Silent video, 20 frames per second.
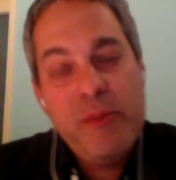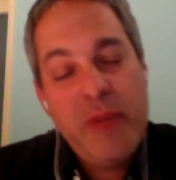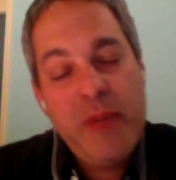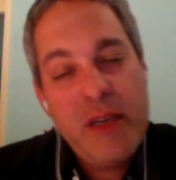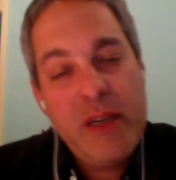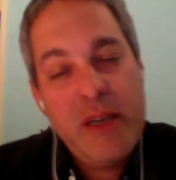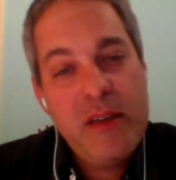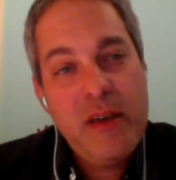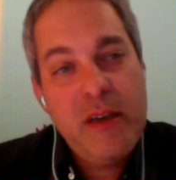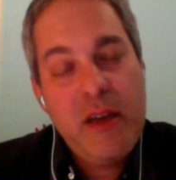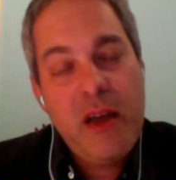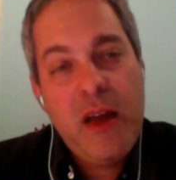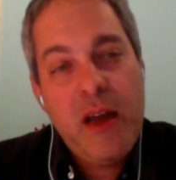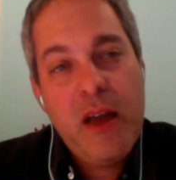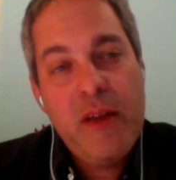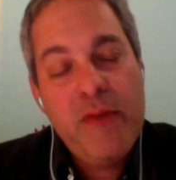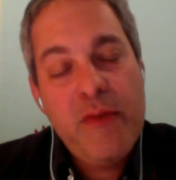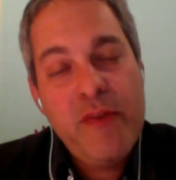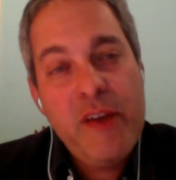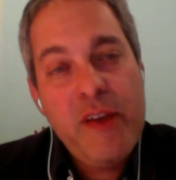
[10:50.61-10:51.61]
But in
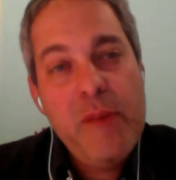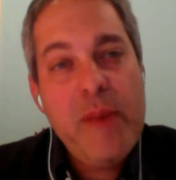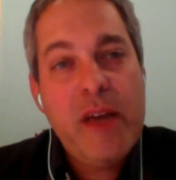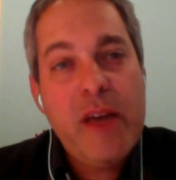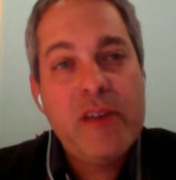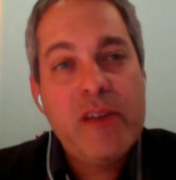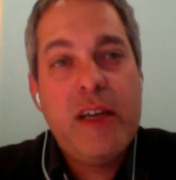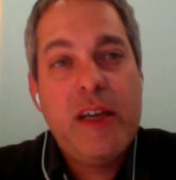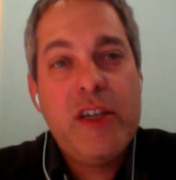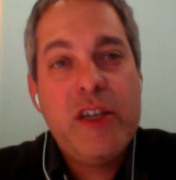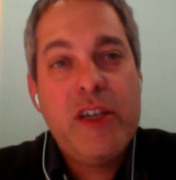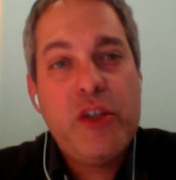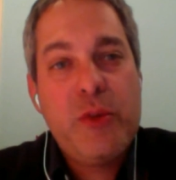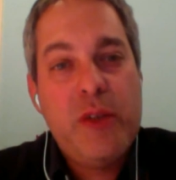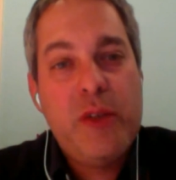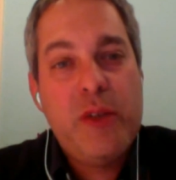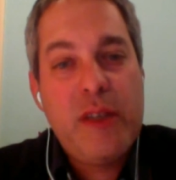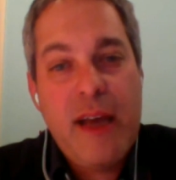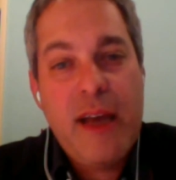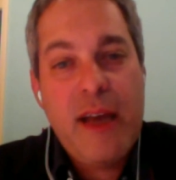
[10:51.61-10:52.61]
female
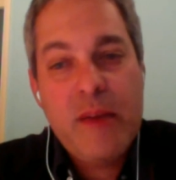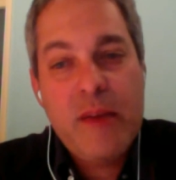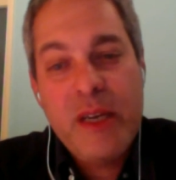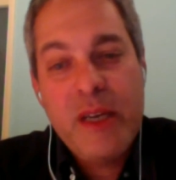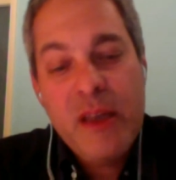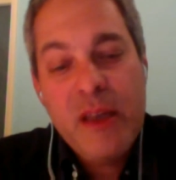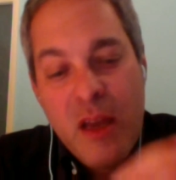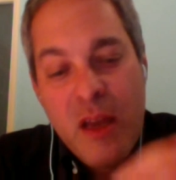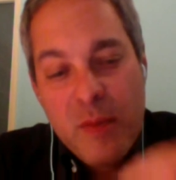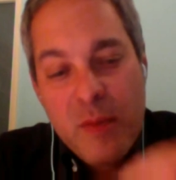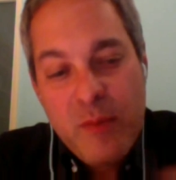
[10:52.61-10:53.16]
sexual anatomy,